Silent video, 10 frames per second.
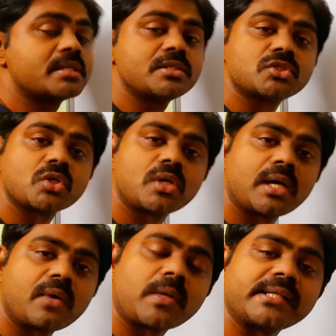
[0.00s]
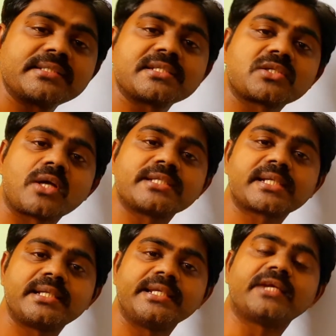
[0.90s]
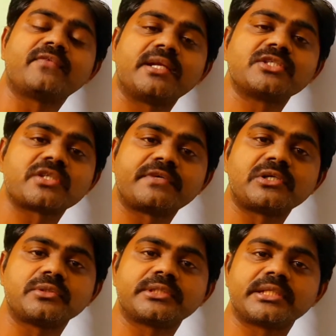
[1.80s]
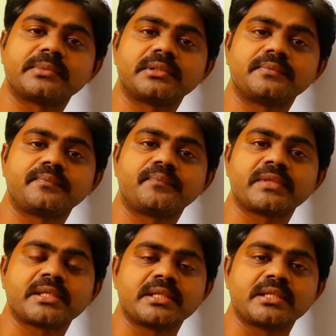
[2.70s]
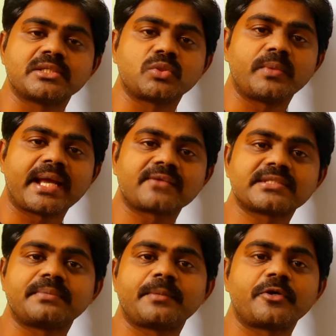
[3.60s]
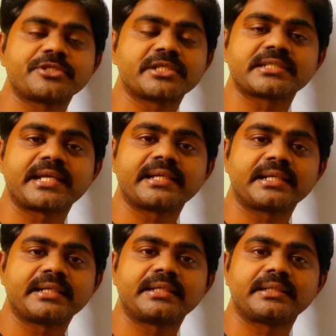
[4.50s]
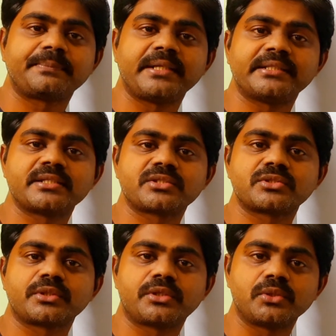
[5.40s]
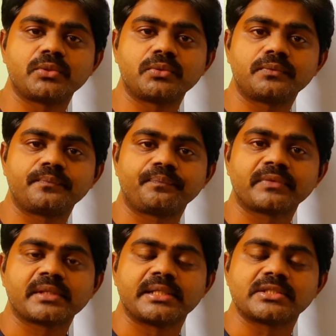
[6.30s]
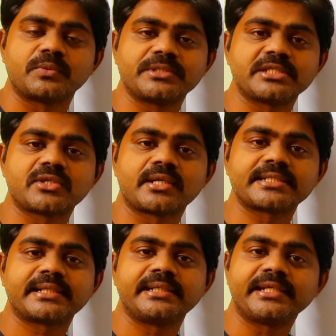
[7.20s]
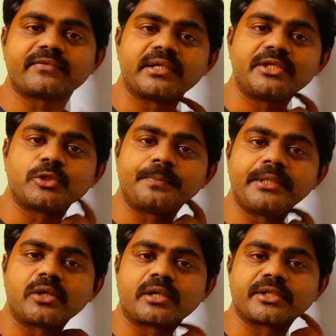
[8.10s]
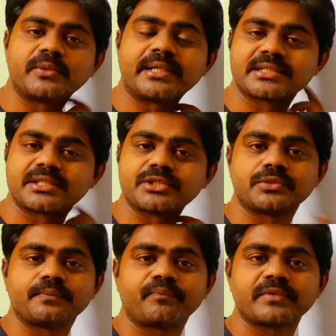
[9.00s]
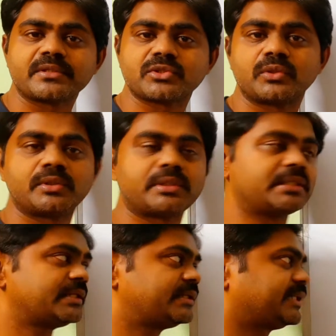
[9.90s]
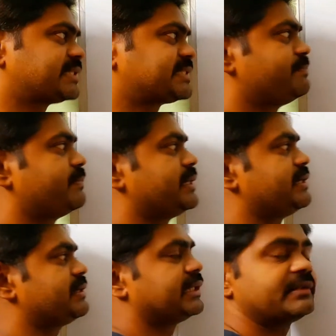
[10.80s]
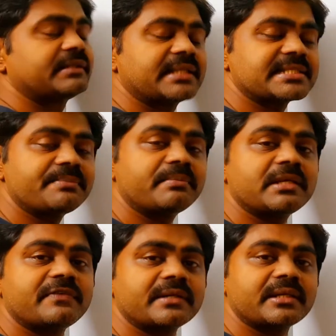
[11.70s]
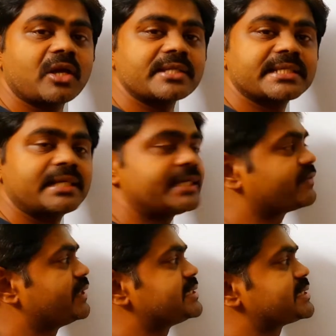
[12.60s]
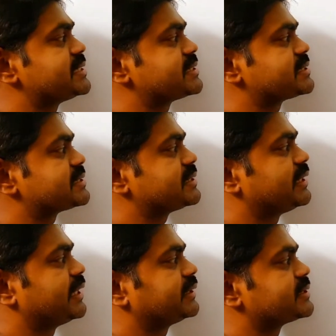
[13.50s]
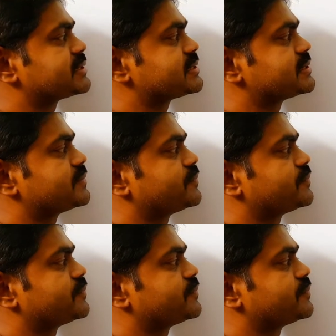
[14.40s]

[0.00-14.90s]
So what is this logical equivalence of a truth table? So we have some propositions like P tends to Q, so which is logically equivalent to P or Q, let us assume. So the symbol for logical equivalence is like this.